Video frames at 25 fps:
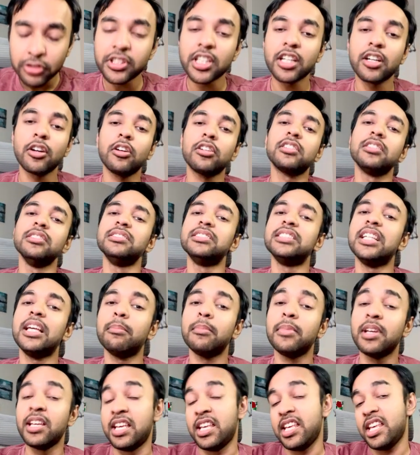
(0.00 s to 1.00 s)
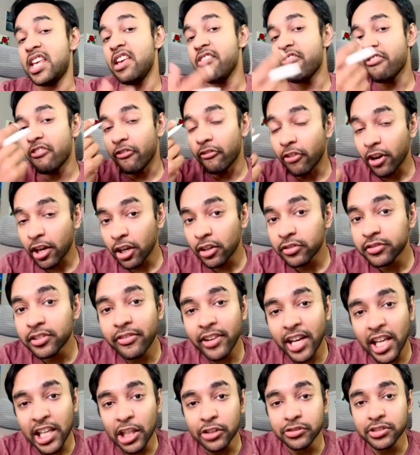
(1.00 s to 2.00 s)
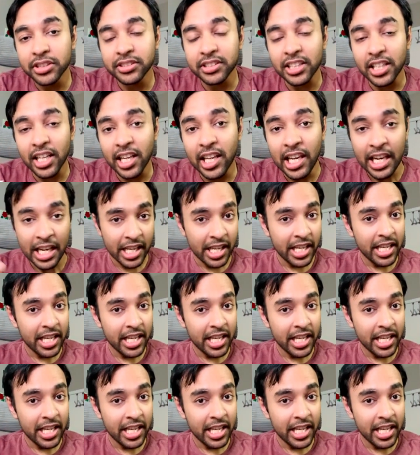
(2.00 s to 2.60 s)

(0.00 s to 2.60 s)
are not the same, if one of the values is null,